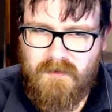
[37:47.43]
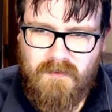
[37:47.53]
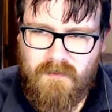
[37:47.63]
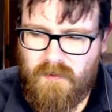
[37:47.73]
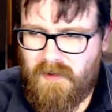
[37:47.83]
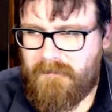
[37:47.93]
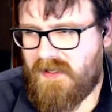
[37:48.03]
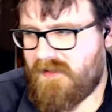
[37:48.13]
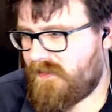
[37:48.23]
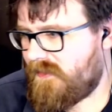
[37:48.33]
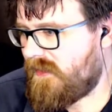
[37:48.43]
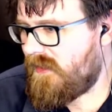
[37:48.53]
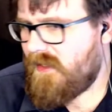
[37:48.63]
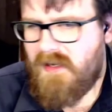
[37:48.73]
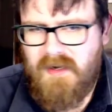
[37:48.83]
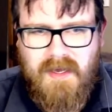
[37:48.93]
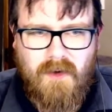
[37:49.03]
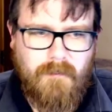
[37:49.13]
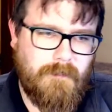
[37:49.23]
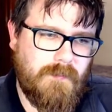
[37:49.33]
all updated.
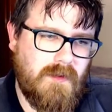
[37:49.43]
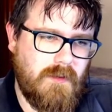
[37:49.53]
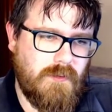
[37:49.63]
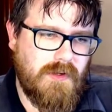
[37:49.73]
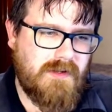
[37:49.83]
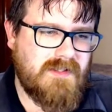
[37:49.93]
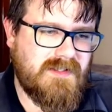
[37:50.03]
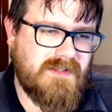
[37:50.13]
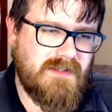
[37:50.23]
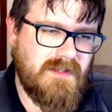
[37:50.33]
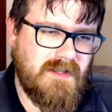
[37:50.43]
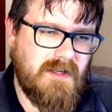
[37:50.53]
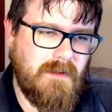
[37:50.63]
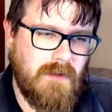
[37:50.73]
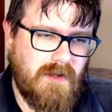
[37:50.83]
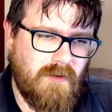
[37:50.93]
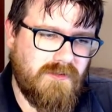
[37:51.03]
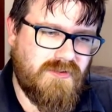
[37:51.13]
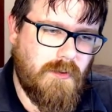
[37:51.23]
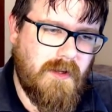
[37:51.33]
Now, you'll notice in my
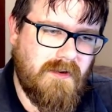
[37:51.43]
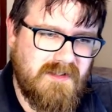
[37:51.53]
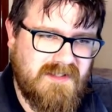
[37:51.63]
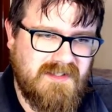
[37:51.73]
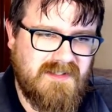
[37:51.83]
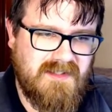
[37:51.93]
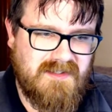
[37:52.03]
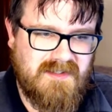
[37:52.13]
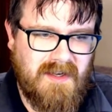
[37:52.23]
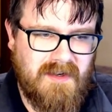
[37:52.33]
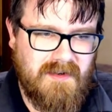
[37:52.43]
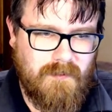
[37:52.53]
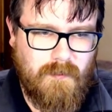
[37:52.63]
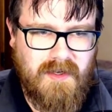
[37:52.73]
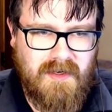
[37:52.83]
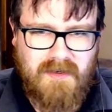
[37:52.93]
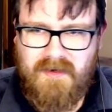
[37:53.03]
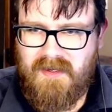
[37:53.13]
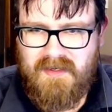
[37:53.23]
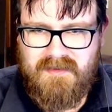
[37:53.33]
console here it says succeeded when it
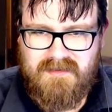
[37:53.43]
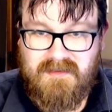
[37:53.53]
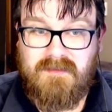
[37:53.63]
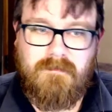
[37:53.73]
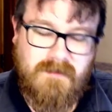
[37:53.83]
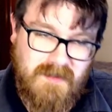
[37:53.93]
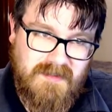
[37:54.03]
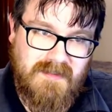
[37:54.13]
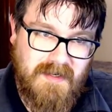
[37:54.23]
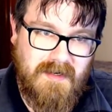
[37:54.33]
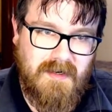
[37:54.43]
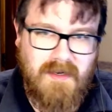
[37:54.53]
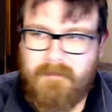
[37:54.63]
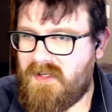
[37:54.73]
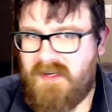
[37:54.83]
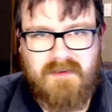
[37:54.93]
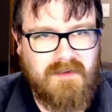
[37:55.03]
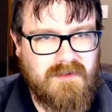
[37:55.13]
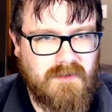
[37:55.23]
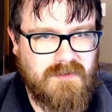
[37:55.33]
has succeeded in updating the
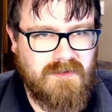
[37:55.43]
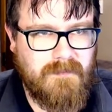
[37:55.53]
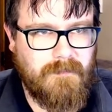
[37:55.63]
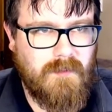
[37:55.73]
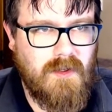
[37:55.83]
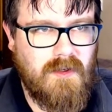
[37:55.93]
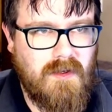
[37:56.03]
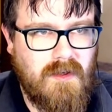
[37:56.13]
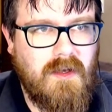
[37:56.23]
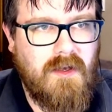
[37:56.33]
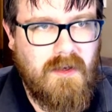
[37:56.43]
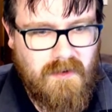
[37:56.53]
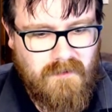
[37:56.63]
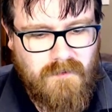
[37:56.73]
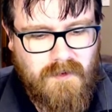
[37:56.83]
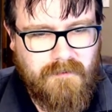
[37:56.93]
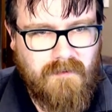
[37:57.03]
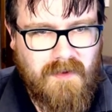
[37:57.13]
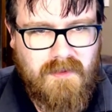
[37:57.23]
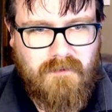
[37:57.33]
toast. If I
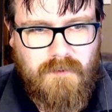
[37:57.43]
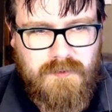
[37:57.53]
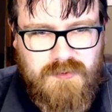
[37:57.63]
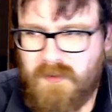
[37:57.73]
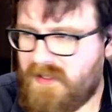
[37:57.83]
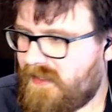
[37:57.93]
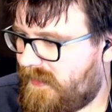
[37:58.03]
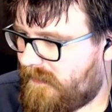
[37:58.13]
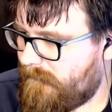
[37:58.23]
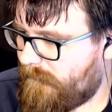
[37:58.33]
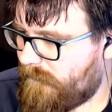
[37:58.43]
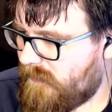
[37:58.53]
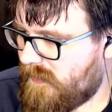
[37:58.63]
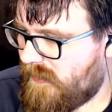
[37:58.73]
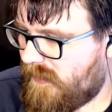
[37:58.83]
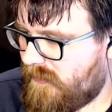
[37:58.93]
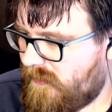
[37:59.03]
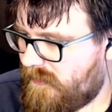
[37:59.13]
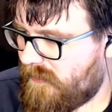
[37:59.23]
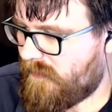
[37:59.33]
run the first one again, and I
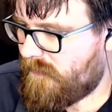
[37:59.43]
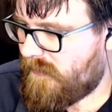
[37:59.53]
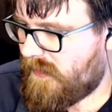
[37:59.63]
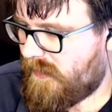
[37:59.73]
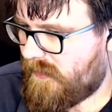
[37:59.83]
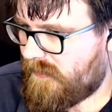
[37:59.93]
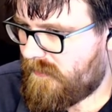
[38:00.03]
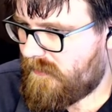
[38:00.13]
go and